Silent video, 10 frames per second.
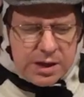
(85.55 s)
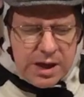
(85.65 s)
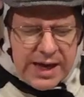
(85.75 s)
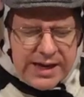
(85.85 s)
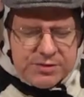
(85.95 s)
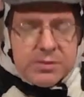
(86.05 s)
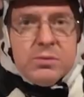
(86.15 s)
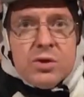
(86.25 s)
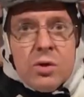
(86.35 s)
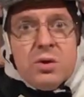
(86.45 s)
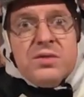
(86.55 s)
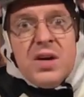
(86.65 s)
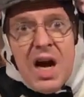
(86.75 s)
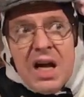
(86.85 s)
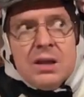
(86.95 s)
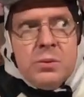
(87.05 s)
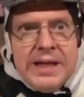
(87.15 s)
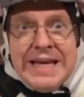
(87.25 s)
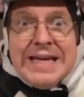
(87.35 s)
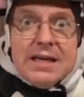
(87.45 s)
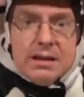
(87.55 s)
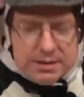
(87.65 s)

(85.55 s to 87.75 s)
I have some jokes for Halloween.